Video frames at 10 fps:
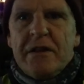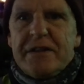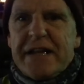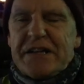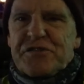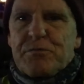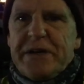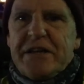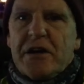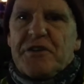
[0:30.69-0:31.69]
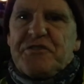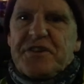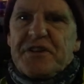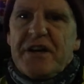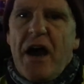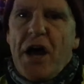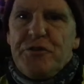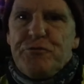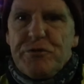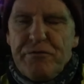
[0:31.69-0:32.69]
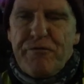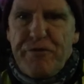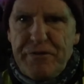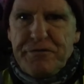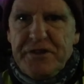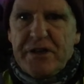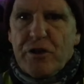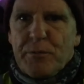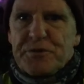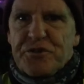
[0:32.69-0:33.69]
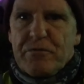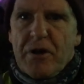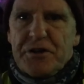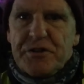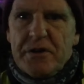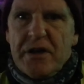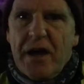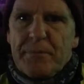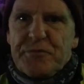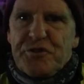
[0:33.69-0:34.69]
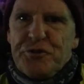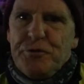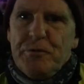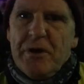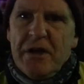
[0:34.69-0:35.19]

Last week I did a 150-kilometre ride up to